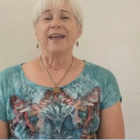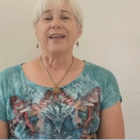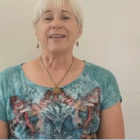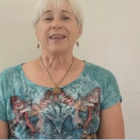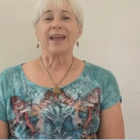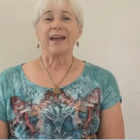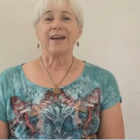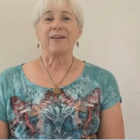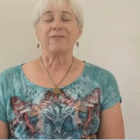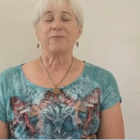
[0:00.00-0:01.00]
and
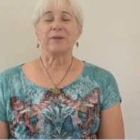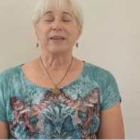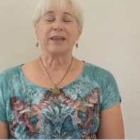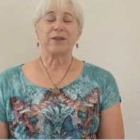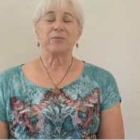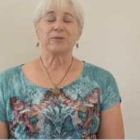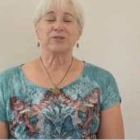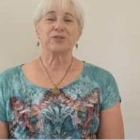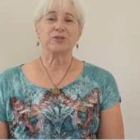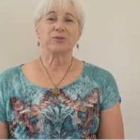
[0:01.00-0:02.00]
have been able
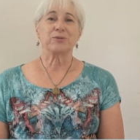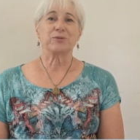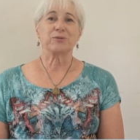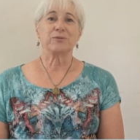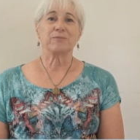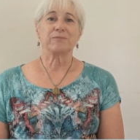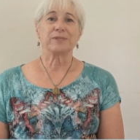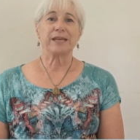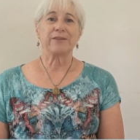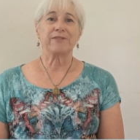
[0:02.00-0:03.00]
to
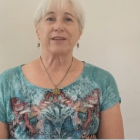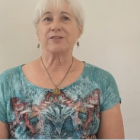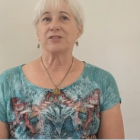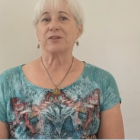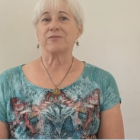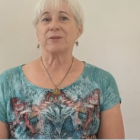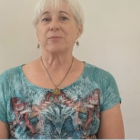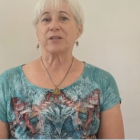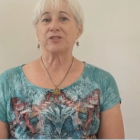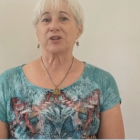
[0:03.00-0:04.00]
take advantage of the
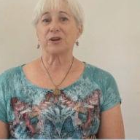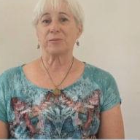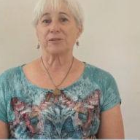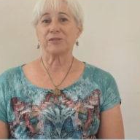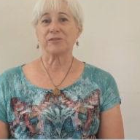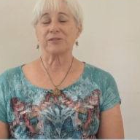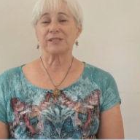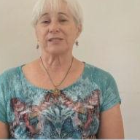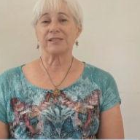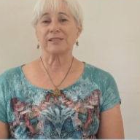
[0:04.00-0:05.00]
Panchakarma
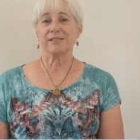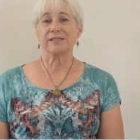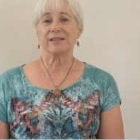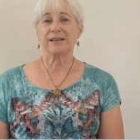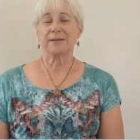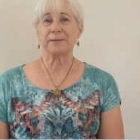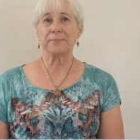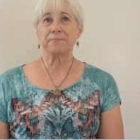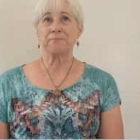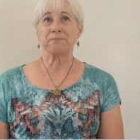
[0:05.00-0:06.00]
services.
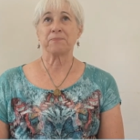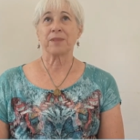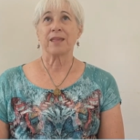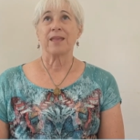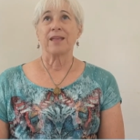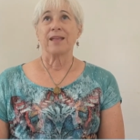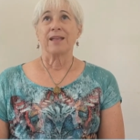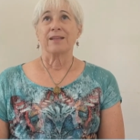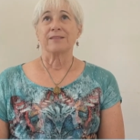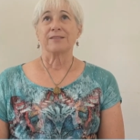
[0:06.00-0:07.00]
Um,
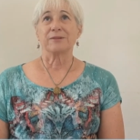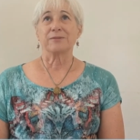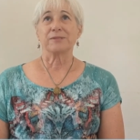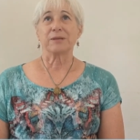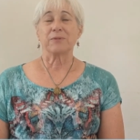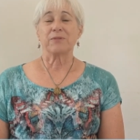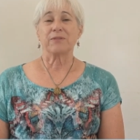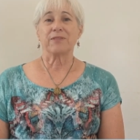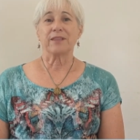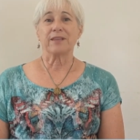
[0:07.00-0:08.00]
so some of the
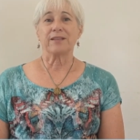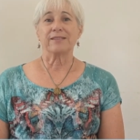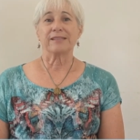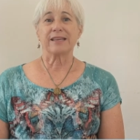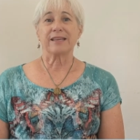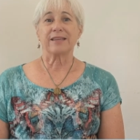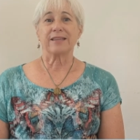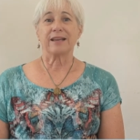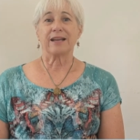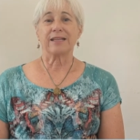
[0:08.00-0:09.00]
things that
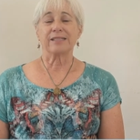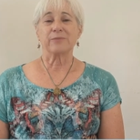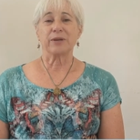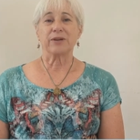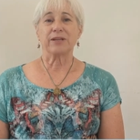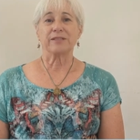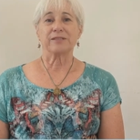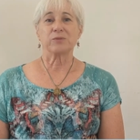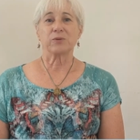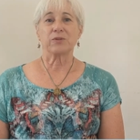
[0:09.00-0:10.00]
I
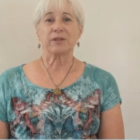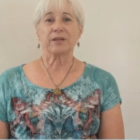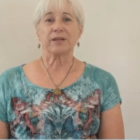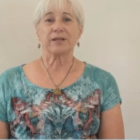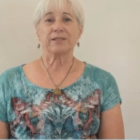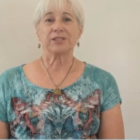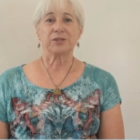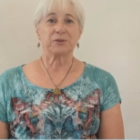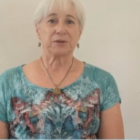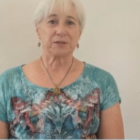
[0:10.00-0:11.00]
experienced were the
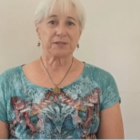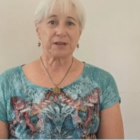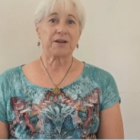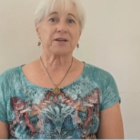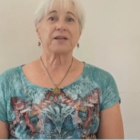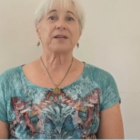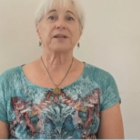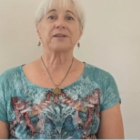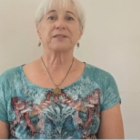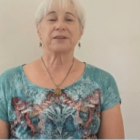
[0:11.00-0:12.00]
shirodhara,